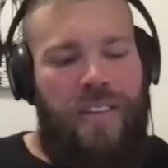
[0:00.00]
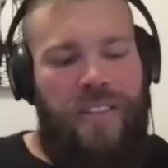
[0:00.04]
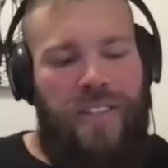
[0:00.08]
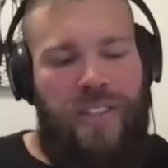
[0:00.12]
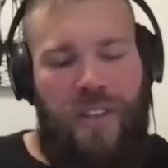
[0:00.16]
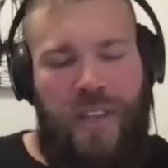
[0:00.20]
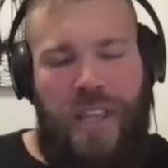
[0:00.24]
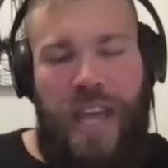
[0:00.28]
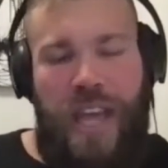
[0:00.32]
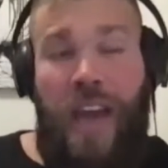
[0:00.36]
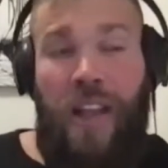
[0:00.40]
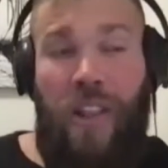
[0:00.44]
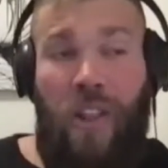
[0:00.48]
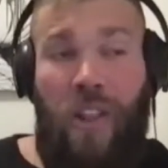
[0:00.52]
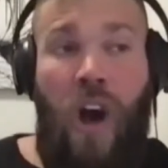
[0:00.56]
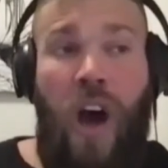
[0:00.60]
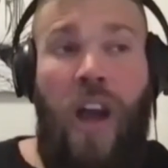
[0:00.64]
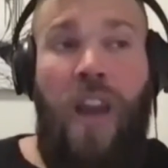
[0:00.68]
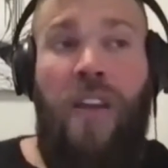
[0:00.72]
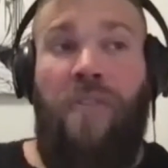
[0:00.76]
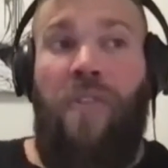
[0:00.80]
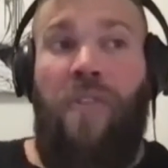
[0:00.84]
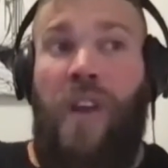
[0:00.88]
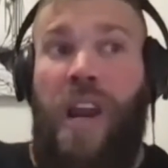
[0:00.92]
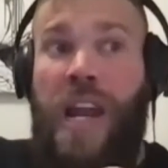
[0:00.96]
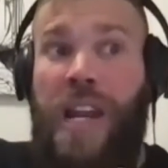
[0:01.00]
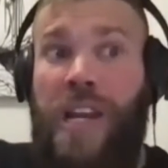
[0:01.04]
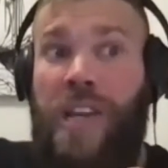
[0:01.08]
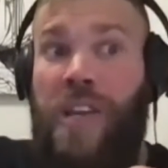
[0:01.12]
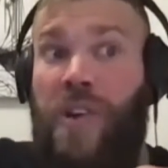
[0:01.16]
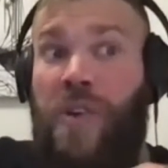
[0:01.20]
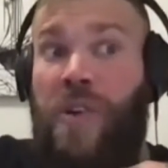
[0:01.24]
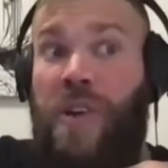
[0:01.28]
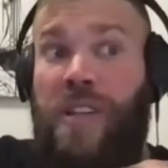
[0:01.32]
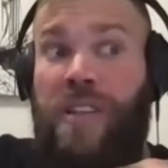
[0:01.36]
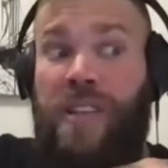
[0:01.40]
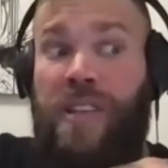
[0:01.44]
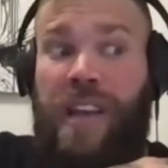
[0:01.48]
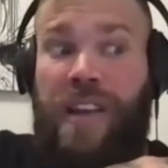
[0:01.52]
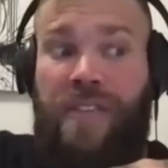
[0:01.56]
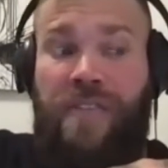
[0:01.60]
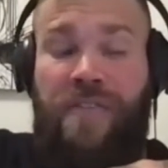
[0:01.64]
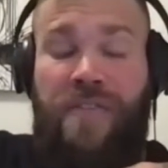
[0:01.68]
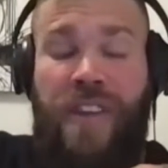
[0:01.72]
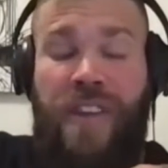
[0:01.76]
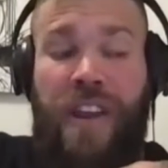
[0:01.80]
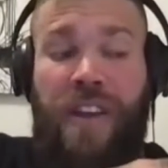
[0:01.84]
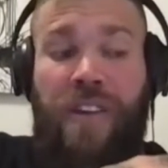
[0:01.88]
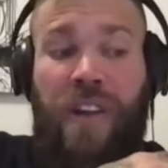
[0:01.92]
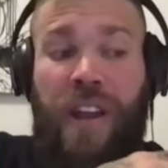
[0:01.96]
So a lot of what I do is like
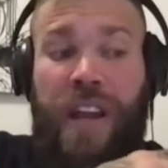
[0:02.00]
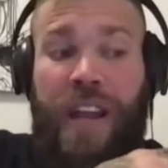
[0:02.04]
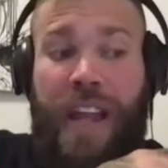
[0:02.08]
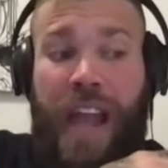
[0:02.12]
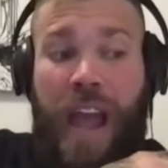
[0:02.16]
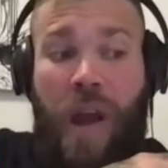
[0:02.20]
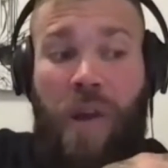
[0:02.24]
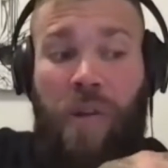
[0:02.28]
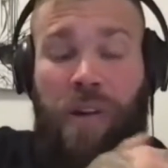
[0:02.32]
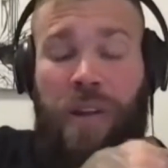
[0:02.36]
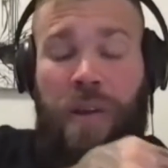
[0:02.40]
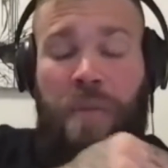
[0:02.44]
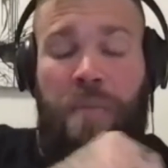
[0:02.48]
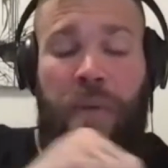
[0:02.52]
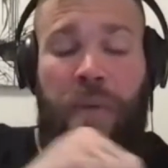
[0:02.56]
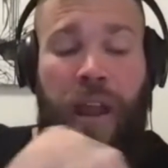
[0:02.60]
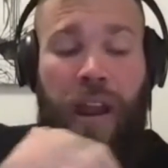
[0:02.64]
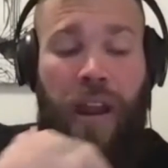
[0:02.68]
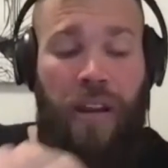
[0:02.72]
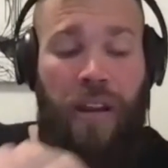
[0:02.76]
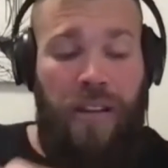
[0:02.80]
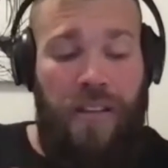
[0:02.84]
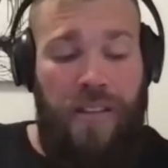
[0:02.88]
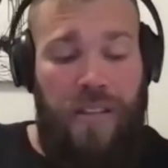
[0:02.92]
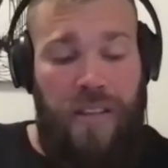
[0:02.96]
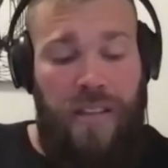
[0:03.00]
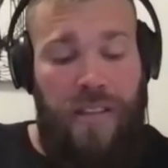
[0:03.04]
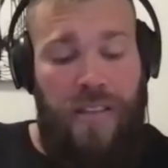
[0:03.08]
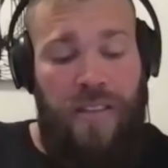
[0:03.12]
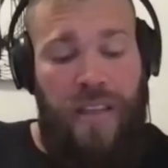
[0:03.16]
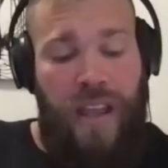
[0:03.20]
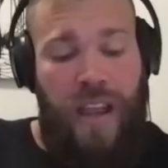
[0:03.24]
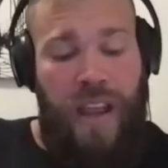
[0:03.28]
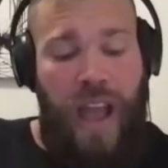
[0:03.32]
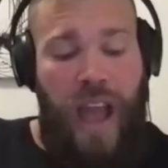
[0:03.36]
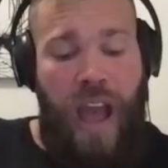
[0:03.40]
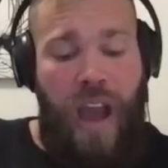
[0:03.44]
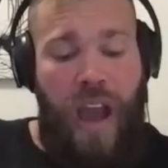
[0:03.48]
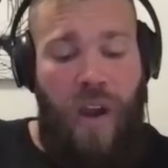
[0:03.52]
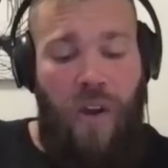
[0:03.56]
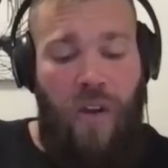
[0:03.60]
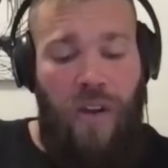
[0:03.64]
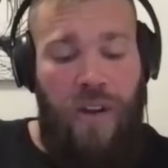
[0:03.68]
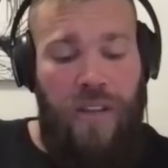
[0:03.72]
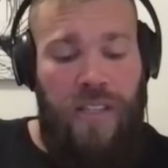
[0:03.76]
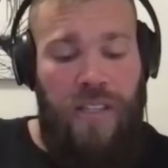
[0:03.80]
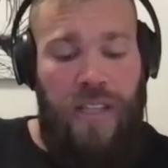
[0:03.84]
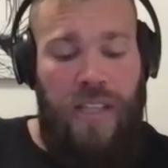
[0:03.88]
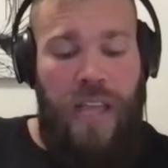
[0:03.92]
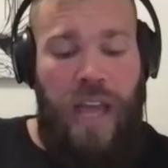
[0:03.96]
figuring out comparisons, like how
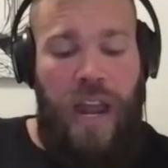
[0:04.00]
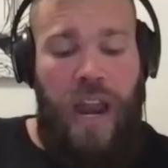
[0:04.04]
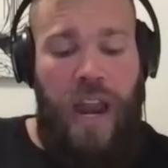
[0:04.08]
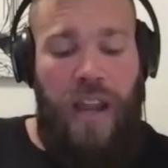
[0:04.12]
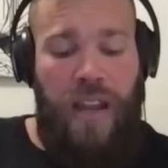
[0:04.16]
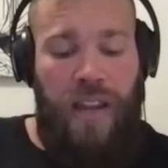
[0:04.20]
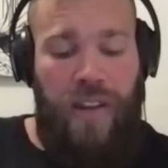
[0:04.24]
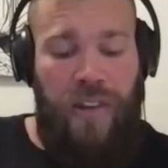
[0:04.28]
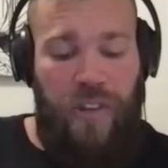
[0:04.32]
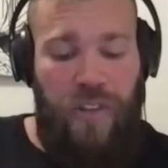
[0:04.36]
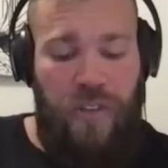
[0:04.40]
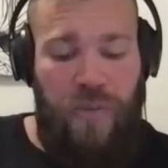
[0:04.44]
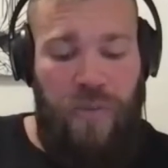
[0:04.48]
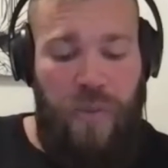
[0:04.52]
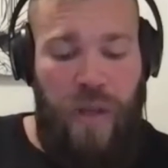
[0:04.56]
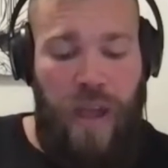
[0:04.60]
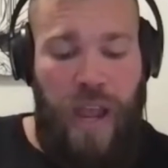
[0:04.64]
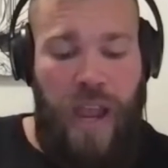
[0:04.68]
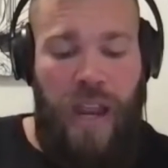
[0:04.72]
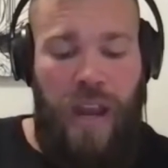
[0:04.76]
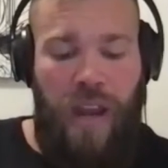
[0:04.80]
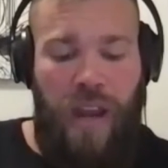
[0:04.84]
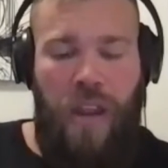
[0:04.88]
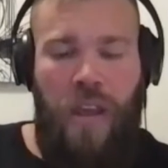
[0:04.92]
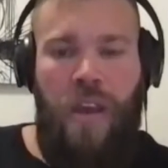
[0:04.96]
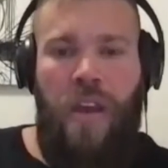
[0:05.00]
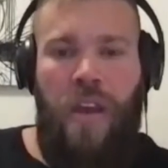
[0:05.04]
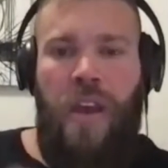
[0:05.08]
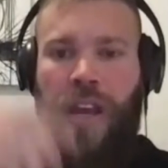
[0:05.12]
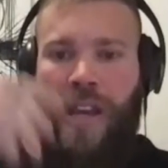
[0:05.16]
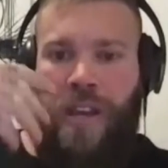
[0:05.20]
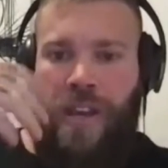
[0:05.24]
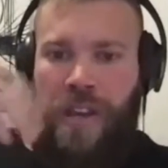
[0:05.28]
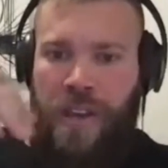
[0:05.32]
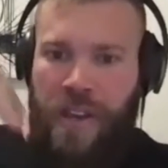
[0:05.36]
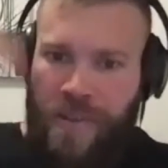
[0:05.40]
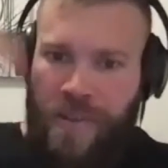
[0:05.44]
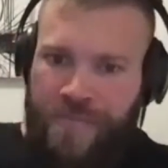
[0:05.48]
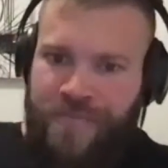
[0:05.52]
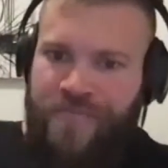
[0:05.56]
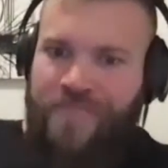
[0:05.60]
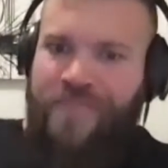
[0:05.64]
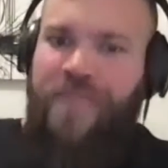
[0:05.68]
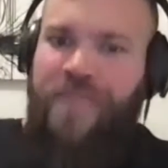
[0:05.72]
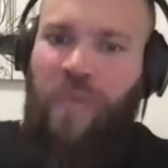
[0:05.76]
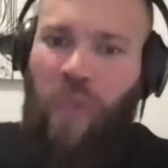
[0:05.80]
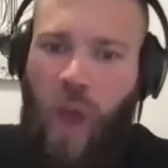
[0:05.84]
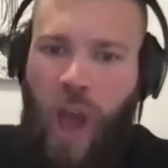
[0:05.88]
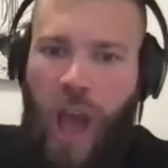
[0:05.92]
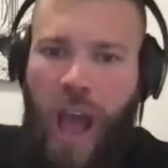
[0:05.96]
is it that I can explain
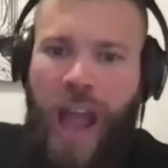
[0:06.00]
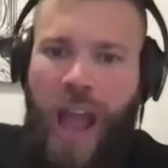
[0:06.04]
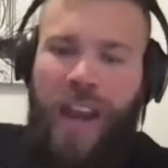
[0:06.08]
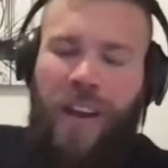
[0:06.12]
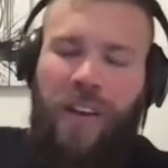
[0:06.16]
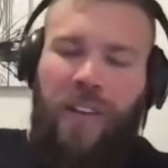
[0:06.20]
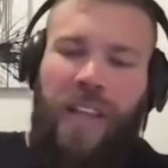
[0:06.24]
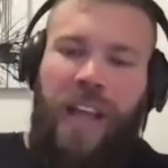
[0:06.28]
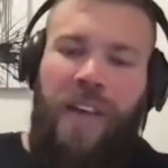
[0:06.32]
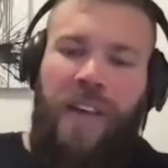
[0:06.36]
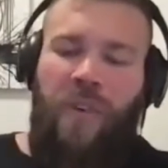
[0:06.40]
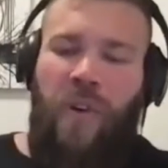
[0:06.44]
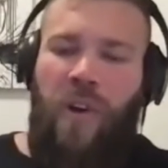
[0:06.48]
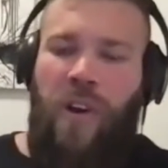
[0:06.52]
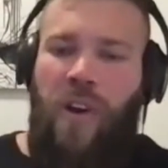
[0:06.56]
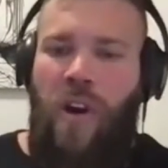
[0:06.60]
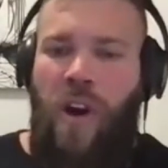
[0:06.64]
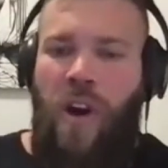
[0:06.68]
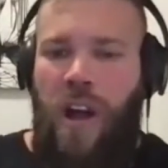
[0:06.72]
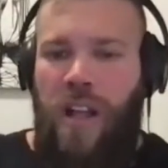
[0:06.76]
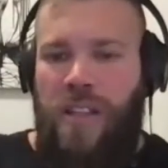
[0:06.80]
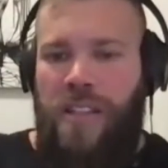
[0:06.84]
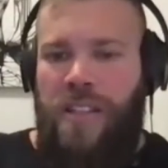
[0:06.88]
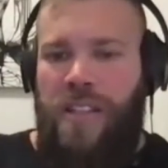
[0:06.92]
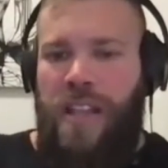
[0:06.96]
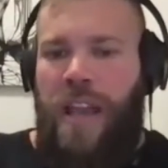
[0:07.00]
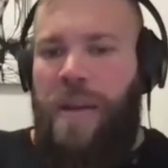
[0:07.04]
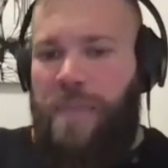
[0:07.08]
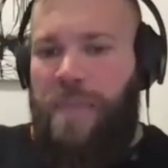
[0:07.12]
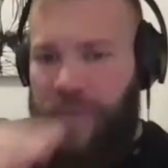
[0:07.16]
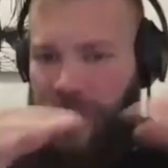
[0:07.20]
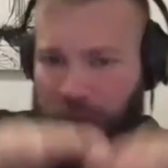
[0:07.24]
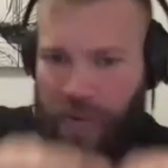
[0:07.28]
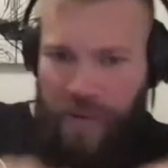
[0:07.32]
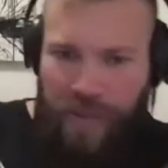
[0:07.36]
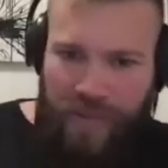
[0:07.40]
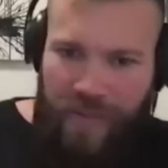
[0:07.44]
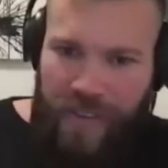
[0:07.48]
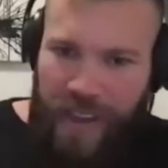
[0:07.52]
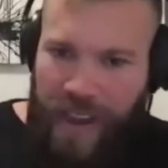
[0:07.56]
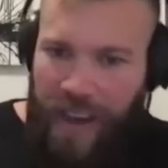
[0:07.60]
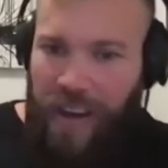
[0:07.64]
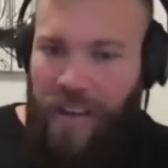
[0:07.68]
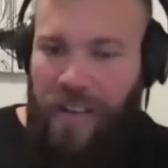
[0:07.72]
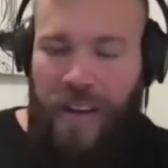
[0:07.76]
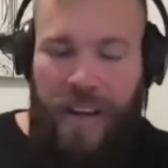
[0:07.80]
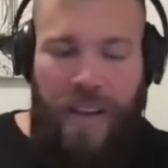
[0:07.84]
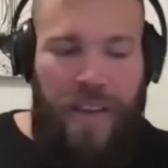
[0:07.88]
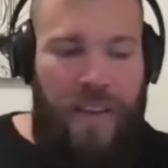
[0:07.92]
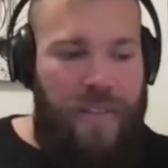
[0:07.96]
higher level concepts with
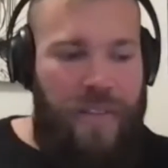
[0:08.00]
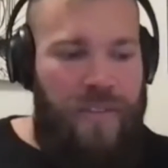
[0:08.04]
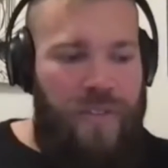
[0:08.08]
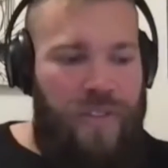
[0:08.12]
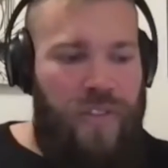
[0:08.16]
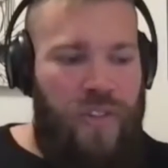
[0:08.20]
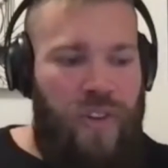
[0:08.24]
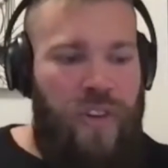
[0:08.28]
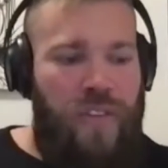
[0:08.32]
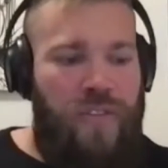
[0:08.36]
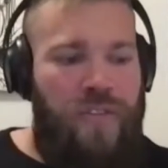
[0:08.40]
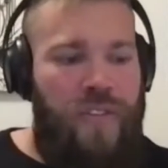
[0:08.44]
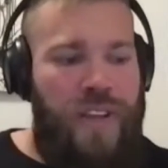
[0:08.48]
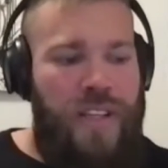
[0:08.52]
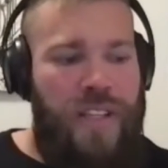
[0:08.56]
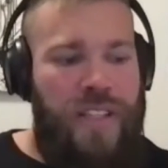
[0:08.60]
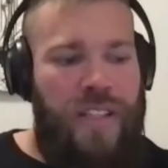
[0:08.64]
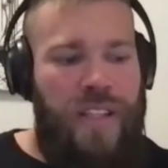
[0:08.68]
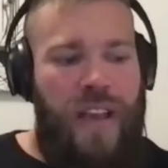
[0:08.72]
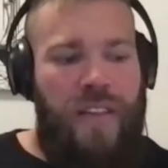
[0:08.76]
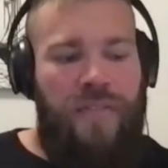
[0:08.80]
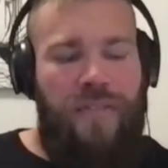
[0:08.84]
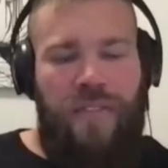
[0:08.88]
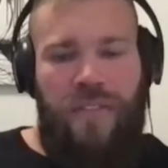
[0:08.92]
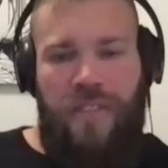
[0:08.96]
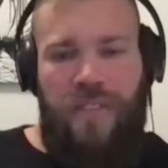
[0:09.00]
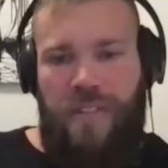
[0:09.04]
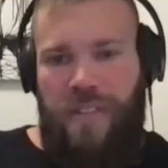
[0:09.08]
very surface level